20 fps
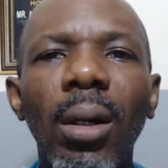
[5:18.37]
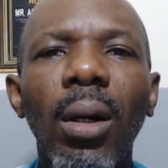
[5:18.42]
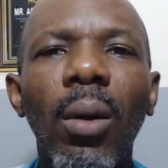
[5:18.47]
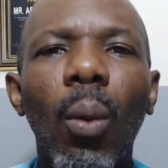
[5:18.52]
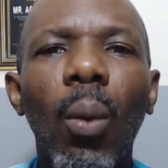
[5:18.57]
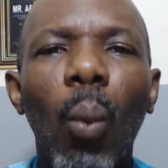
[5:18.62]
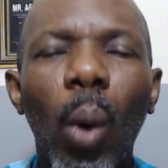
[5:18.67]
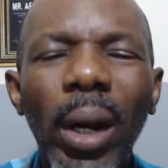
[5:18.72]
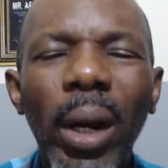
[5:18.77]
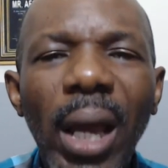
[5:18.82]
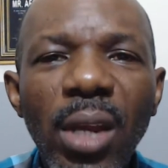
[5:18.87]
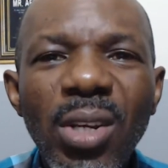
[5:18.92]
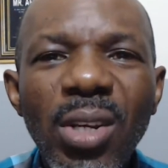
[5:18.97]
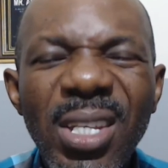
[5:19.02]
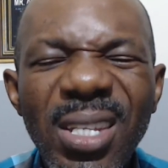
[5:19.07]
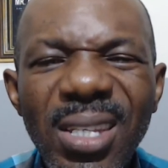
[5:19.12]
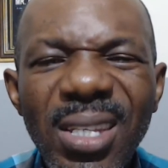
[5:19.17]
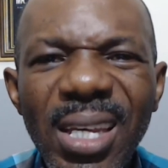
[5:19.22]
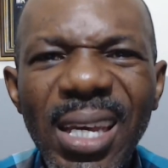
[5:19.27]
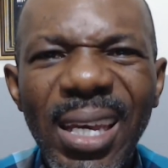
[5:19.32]
what are you
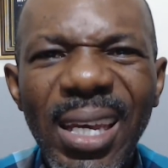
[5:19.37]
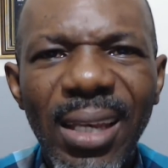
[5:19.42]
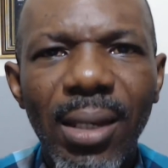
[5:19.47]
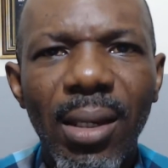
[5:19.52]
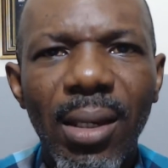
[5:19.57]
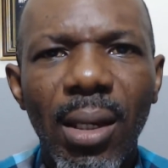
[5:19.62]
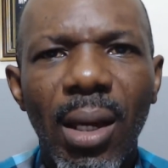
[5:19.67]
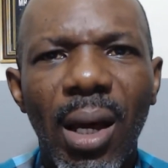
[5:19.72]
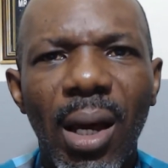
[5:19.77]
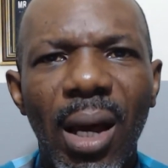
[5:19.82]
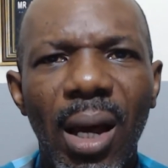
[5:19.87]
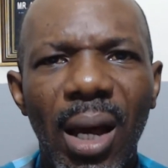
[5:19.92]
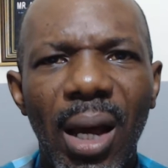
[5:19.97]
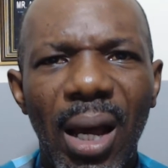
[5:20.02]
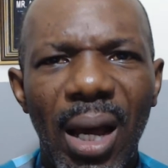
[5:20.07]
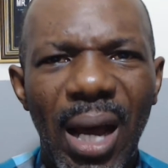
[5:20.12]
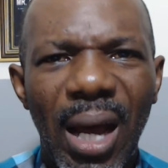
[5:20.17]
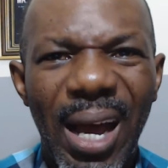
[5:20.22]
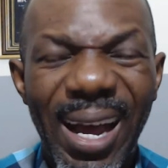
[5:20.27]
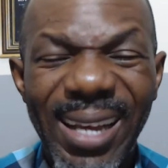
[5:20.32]
seeing
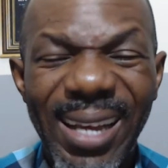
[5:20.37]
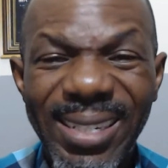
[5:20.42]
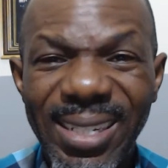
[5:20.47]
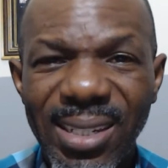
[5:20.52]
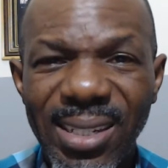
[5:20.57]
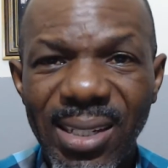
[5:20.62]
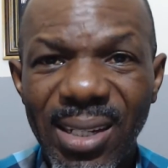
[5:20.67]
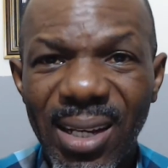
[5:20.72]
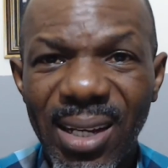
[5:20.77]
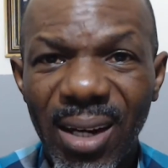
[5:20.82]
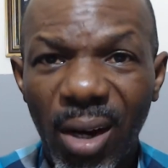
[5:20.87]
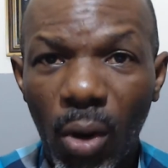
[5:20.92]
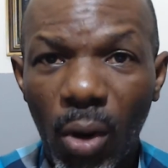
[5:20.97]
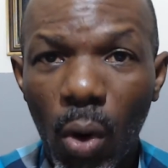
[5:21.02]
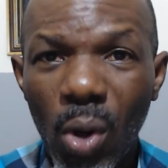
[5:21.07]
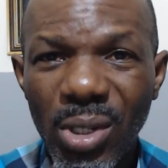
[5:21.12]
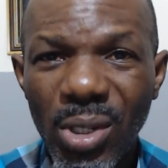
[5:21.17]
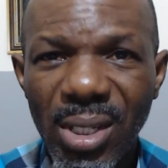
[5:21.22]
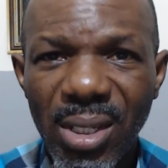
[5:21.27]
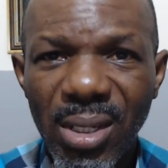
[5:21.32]
as
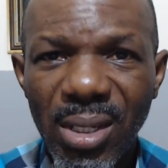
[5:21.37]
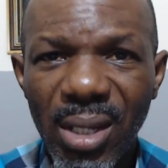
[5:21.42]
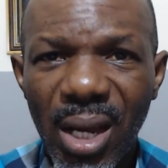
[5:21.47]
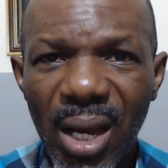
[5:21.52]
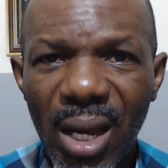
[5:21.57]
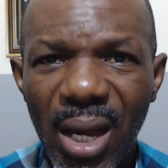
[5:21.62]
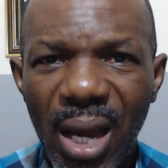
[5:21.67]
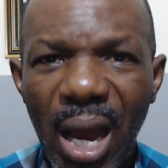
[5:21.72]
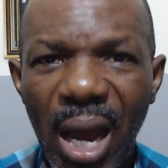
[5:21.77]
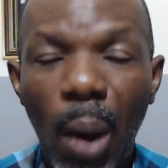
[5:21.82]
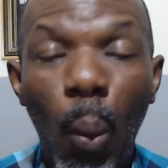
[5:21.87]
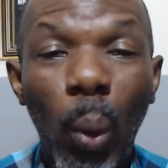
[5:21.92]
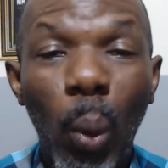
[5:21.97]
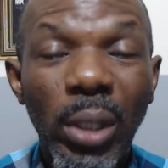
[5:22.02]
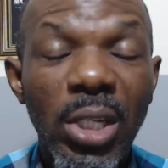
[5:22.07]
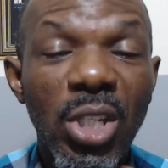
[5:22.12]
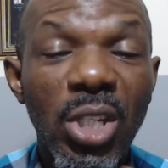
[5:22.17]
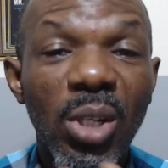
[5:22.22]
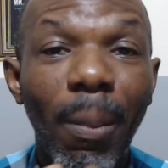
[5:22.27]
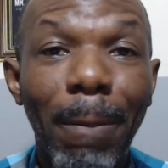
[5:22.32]
cost and what
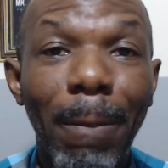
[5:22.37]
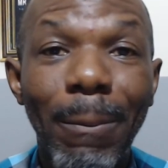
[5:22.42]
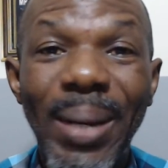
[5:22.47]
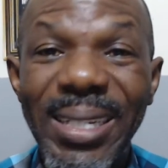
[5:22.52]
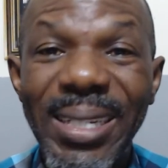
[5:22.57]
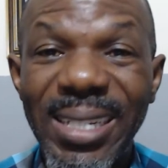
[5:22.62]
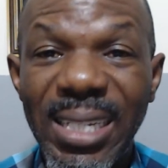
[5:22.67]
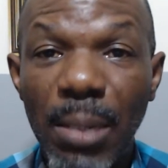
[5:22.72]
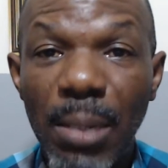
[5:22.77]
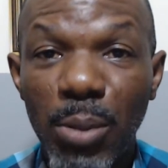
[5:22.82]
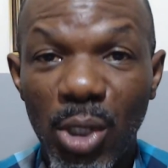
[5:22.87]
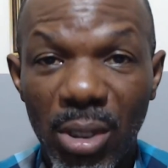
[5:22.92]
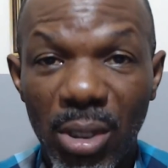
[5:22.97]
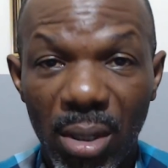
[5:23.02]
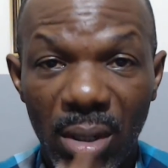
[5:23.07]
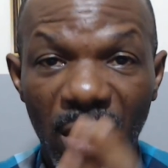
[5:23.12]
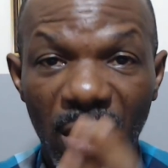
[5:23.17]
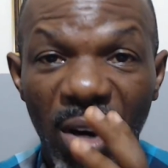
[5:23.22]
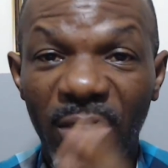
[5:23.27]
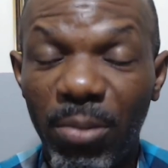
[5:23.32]
is your
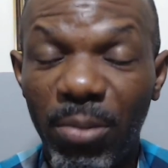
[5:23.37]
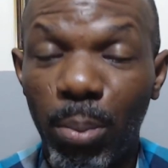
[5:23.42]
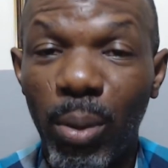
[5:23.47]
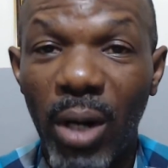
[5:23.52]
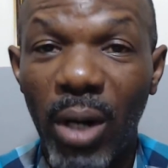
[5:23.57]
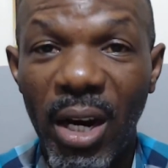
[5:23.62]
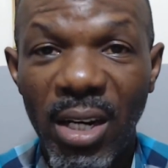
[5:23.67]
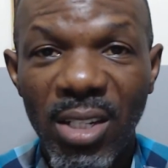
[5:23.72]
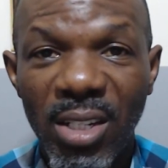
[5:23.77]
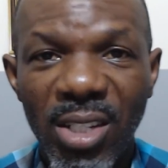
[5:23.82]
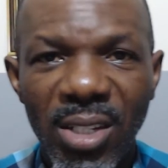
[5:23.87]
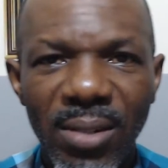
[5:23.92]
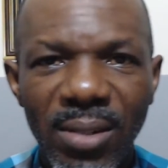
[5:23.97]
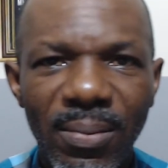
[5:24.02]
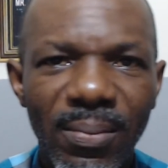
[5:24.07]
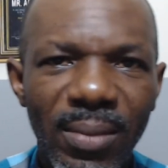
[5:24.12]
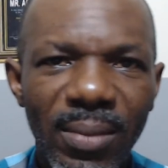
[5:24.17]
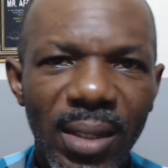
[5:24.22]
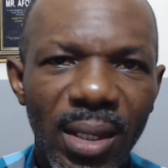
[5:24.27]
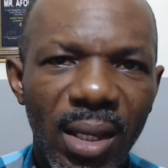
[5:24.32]
perception of price?
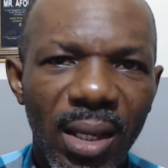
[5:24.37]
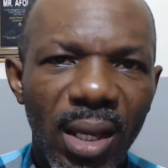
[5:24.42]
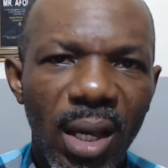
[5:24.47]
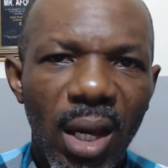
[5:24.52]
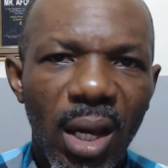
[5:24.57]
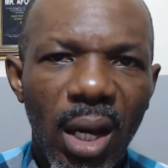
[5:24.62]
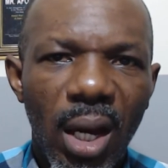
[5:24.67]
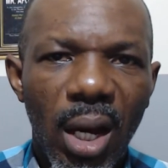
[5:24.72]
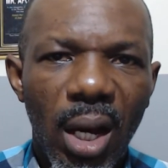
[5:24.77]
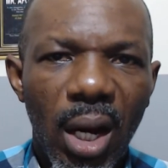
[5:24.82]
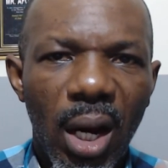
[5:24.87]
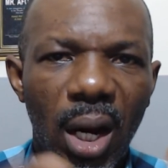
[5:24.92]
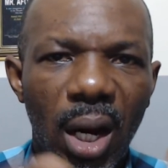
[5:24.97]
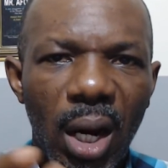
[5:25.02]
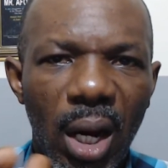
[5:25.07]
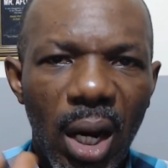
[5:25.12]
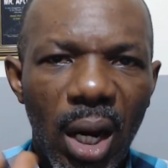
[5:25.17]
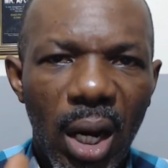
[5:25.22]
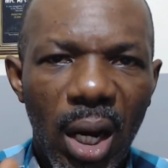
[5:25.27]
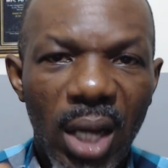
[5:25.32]

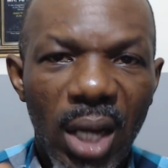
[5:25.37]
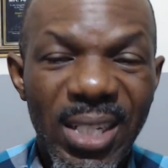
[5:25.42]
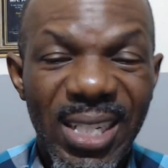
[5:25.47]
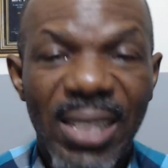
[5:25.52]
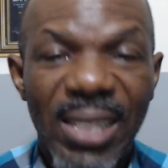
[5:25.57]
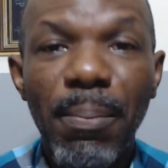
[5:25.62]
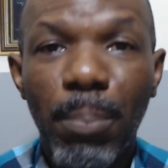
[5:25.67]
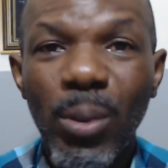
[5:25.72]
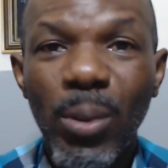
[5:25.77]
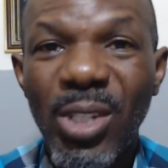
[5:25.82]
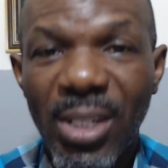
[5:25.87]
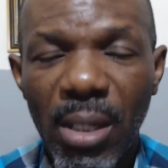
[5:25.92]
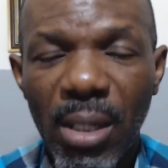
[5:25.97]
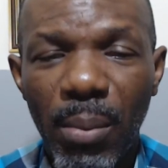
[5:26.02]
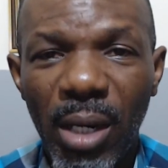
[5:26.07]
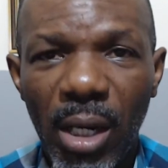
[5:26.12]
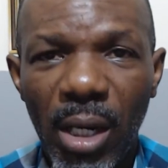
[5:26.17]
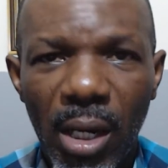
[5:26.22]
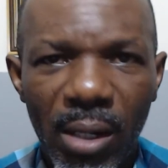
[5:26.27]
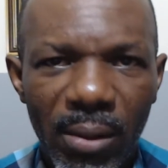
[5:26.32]
A simple
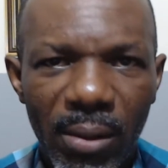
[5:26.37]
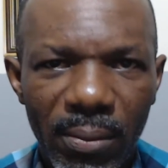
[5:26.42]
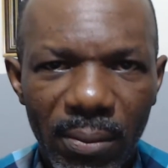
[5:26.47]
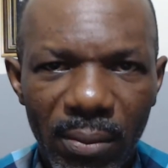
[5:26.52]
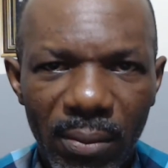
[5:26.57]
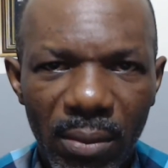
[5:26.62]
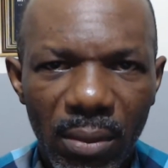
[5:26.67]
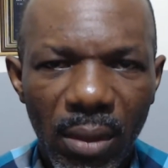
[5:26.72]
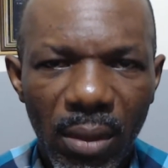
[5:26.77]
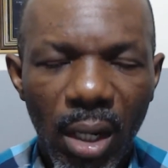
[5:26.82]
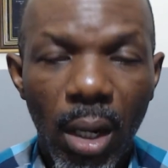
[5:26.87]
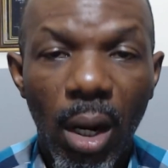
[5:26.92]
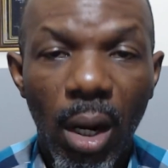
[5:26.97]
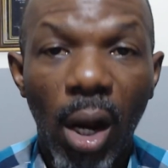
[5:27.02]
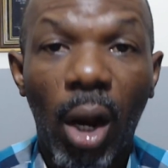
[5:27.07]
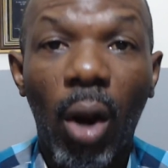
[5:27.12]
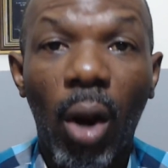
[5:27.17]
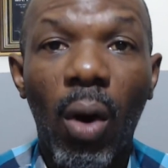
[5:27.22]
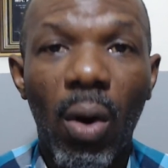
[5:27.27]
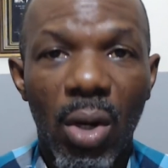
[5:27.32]
seminar, a
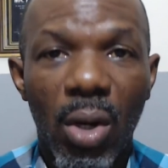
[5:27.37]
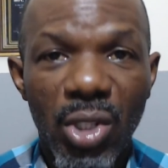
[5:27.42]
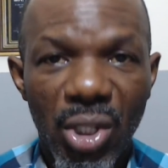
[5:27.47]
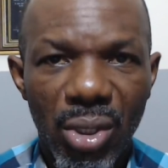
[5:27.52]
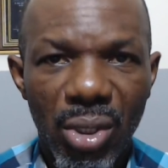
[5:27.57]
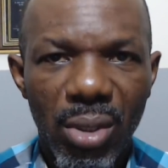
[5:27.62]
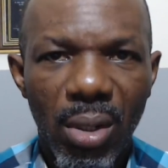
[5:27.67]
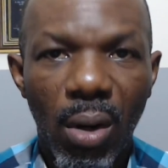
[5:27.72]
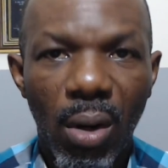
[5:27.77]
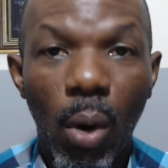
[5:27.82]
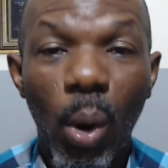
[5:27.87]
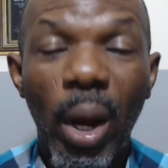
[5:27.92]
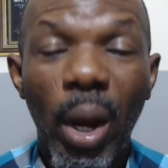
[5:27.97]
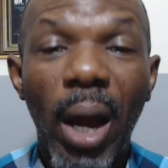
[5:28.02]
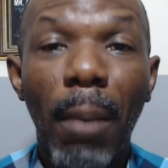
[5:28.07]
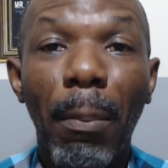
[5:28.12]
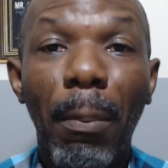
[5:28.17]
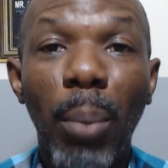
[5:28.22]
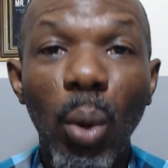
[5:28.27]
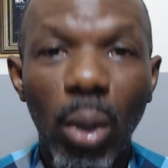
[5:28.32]
course, or a
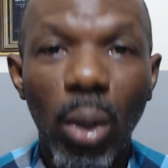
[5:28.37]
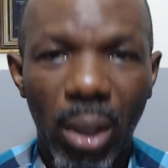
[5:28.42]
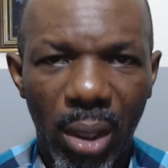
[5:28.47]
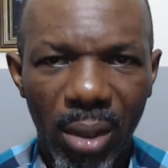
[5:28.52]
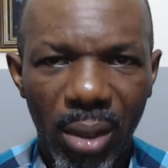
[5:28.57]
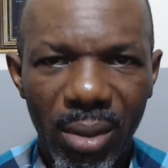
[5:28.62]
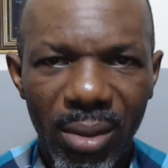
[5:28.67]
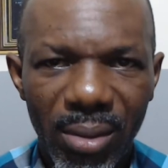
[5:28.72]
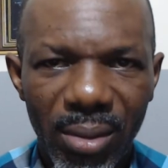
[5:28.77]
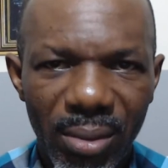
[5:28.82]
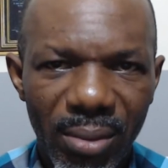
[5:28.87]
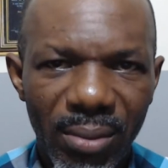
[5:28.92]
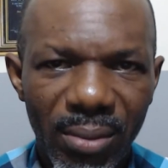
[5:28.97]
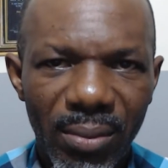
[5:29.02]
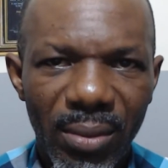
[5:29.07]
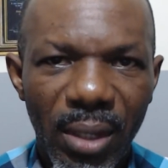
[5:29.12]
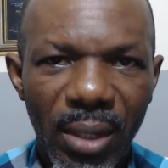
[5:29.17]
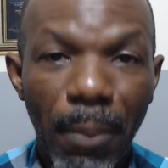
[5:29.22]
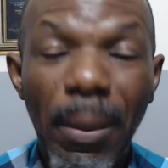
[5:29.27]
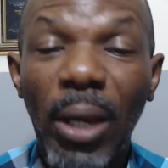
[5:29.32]
book
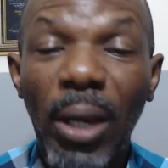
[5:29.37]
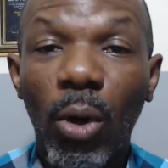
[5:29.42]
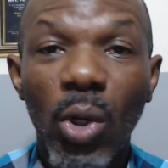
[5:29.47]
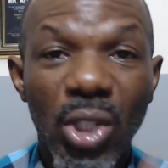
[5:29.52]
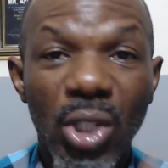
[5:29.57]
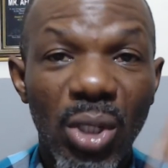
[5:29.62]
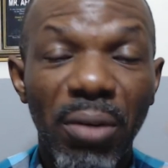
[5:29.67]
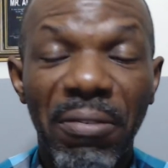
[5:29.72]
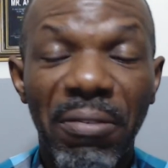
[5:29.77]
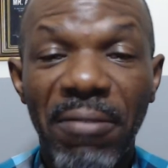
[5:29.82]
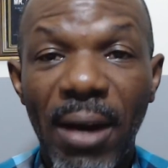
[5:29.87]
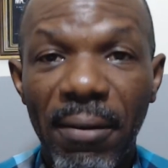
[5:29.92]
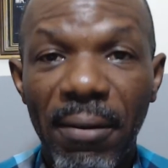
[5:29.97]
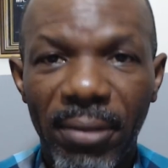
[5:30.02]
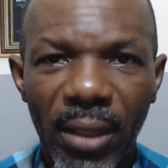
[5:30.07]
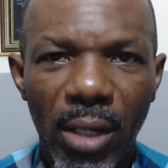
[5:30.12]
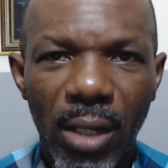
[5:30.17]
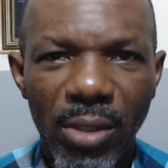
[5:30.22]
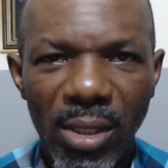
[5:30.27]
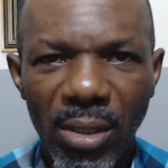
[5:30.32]
may cost you
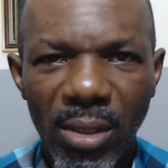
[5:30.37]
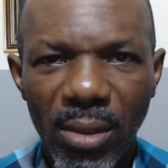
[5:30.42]
5,000.